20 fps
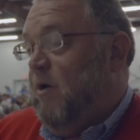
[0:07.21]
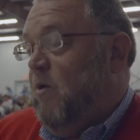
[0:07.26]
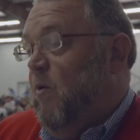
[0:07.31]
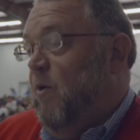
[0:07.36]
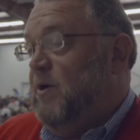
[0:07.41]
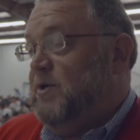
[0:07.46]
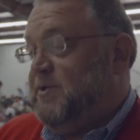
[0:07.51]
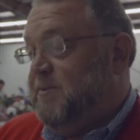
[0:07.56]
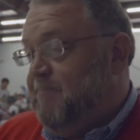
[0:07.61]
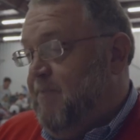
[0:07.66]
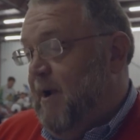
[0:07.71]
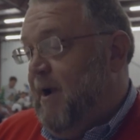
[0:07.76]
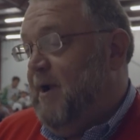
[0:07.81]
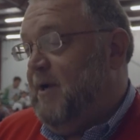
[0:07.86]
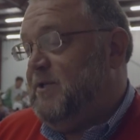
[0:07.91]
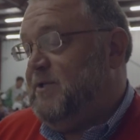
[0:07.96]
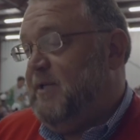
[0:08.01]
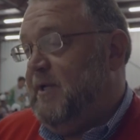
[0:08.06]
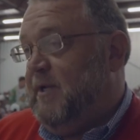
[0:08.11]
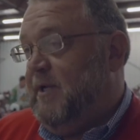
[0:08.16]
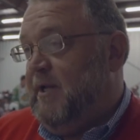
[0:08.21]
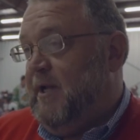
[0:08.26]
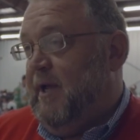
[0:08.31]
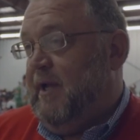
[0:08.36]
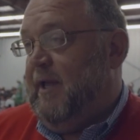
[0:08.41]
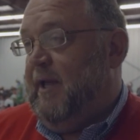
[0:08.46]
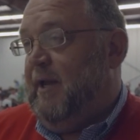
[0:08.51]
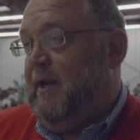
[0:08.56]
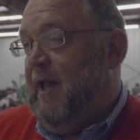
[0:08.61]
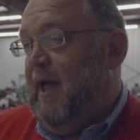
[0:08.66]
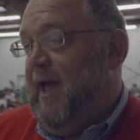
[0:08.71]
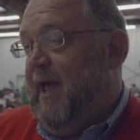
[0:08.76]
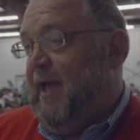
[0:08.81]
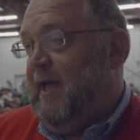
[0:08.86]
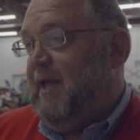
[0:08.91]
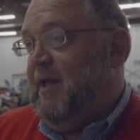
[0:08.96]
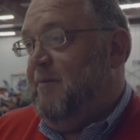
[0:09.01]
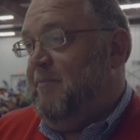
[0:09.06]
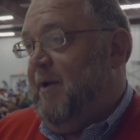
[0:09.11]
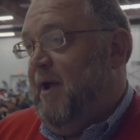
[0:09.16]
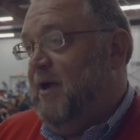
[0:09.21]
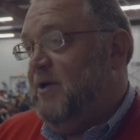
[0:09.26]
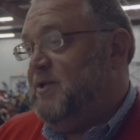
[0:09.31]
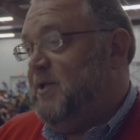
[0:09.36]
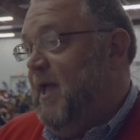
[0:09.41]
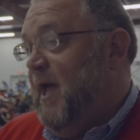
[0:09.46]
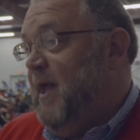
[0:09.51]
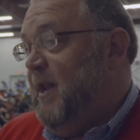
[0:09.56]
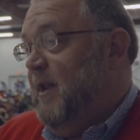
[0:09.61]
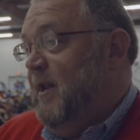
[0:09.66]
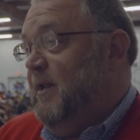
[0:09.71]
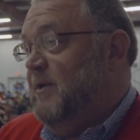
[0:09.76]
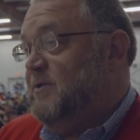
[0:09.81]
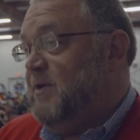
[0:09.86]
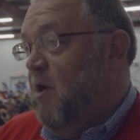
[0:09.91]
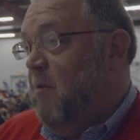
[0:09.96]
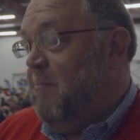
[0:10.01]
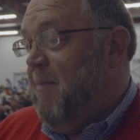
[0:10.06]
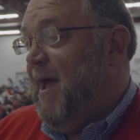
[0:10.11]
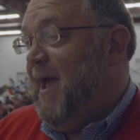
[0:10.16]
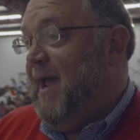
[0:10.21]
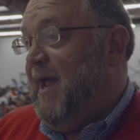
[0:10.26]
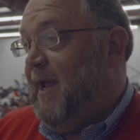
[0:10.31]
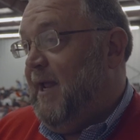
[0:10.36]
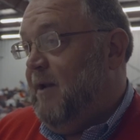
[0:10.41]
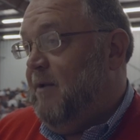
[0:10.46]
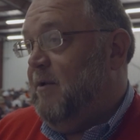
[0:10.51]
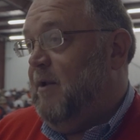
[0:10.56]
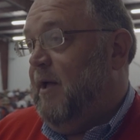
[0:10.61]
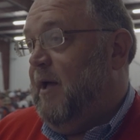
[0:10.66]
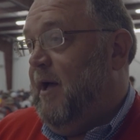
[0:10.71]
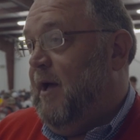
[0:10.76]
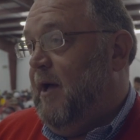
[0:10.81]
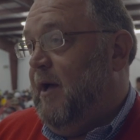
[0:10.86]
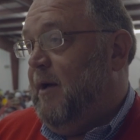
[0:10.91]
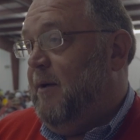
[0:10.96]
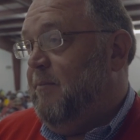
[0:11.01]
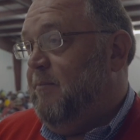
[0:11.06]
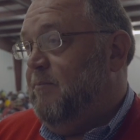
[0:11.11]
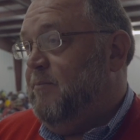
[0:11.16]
course, Paris and Kentucky Lake and Paris Landing is our main uh,